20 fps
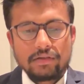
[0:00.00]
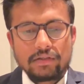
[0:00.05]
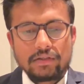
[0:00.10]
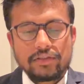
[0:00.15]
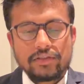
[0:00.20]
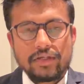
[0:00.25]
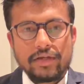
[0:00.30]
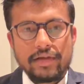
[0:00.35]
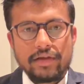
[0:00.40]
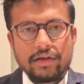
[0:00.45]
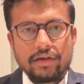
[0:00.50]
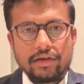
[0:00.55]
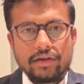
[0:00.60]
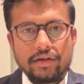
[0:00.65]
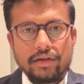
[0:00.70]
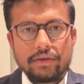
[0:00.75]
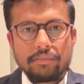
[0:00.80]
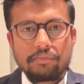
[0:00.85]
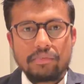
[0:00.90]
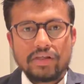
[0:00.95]
studying
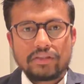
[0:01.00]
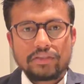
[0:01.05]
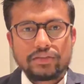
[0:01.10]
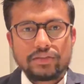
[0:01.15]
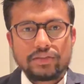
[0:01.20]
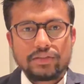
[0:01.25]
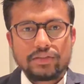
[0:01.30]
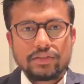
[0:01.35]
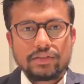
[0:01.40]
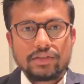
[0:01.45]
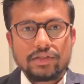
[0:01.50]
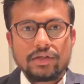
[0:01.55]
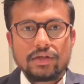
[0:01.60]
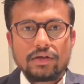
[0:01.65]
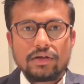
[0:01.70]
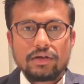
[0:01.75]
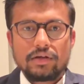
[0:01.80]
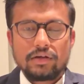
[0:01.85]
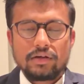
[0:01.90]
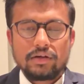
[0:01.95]
in masters,
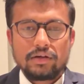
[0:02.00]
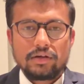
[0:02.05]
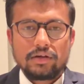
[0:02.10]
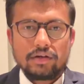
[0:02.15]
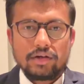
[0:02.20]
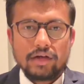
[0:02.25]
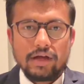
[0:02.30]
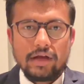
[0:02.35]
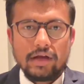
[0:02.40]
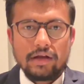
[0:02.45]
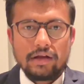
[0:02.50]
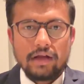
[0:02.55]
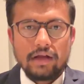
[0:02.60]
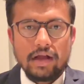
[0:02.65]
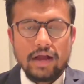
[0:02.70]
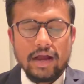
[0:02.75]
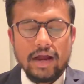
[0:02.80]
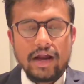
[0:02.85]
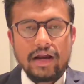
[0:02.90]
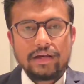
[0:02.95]

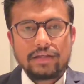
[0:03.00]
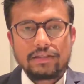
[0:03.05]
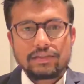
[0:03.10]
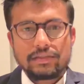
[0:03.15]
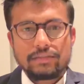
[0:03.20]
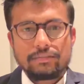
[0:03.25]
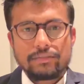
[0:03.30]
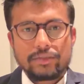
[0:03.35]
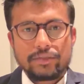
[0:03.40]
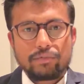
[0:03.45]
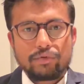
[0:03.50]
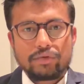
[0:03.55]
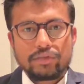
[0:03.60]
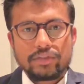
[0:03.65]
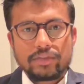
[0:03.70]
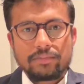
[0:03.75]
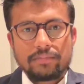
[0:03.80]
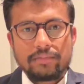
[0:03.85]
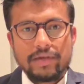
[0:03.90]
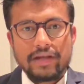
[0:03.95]
I had a subject
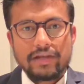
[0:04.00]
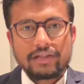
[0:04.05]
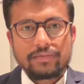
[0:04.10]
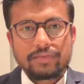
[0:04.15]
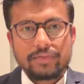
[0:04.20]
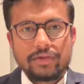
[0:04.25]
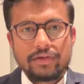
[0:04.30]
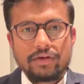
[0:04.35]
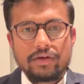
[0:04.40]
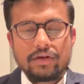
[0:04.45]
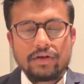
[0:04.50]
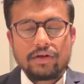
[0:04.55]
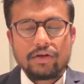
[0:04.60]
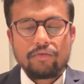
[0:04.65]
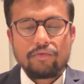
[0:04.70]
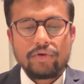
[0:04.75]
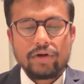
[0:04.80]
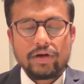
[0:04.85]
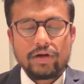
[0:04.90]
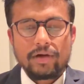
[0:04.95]
project management
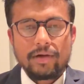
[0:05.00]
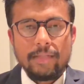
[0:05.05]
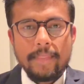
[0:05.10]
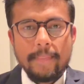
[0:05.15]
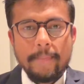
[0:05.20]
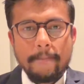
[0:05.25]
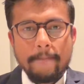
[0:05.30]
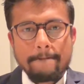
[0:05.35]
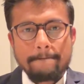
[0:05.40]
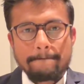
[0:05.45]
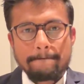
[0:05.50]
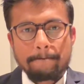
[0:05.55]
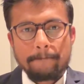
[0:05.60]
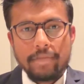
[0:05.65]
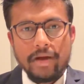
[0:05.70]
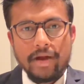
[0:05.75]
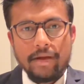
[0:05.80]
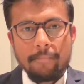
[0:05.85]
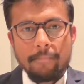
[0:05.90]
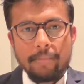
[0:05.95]
where
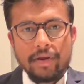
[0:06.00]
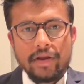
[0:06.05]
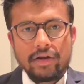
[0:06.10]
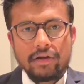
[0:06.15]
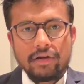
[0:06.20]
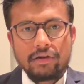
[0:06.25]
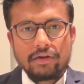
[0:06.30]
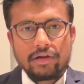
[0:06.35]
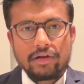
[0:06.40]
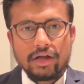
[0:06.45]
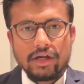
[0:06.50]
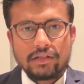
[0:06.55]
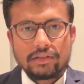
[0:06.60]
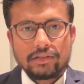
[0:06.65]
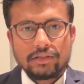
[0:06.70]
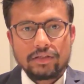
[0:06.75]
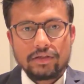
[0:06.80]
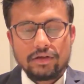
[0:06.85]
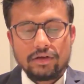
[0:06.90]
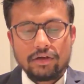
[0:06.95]
my main
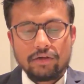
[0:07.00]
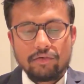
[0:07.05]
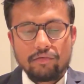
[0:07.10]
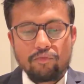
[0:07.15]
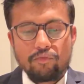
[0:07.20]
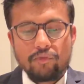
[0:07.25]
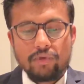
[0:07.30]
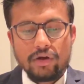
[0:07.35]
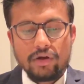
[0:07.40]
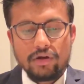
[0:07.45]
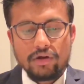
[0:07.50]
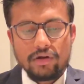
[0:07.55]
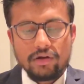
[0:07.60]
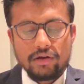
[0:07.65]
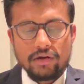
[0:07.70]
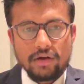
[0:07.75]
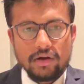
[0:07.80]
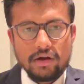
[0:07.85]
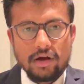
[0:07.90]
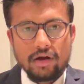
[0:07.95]
task
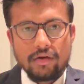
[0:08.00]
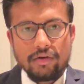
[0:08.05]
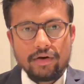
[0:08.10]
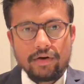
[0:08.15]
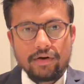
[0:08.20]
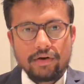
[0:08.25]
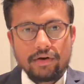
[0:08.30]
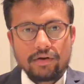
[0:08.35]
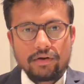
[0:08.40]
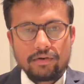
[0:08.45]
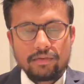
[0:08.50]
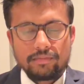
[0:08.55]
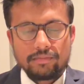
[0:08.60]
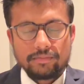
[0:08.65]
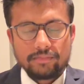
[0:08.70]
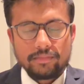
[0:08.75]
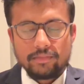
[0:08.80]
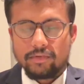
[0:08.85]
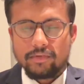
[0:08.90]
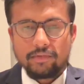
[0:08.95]
our
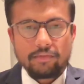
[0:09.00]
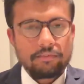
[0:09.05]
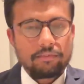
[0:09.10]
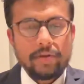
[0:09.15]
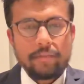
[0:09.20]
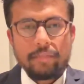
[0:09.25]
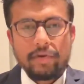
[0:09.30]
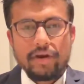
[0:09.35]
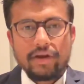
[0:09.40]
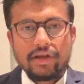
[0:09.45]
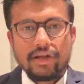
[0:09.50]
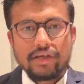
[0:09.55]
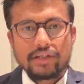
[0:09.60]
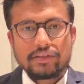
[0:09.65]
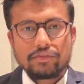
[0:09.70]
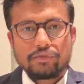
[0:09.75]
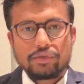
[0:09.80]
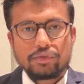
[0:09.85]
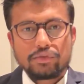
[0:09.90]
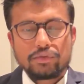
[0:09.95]
my main
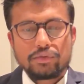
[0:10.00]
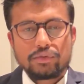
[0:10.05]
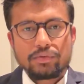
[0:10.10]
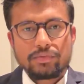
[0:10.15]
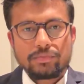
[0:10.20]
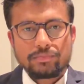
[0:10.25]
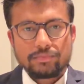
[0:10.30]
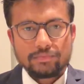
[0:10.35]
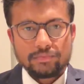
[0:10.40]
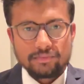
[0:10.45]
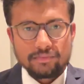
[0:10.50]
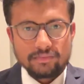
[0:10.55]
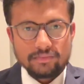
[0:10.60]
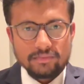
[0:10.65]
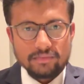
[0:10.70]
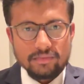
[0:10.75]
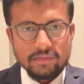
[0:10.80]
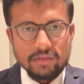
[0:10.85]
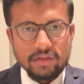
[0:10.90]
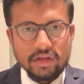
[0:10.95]
task was to
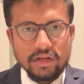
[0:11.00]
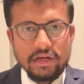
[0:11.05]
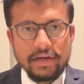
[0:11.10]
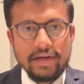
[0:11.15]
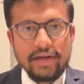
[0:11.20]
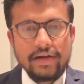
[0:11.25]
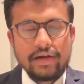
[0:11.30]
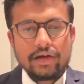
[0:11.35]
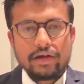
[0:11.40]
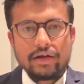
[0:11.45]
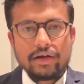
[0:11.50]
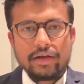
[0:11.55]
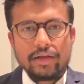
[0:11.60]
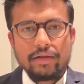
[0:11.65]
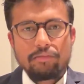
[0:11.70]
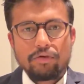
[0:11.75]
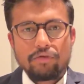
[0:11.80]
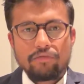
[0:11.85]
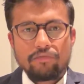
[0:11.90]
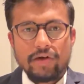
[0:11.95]
lead a
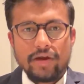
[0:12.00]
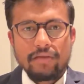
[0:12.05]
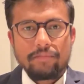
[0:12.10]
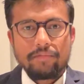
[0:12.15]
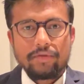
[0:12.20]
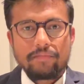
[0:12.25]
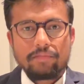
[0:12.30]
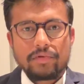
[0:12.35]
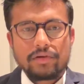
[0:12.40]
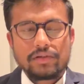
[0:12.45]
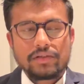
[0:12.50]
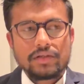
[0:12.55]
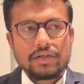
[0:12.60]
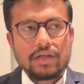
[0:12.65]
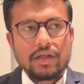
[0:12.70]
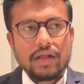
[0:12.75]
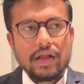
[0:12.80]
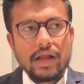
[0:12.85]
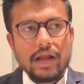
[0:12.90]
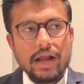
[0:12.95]
team of 5 members,
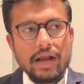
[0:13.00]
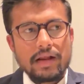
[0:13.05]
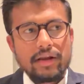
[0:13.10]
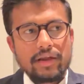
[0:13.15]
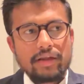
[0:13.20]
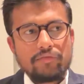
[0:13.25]
and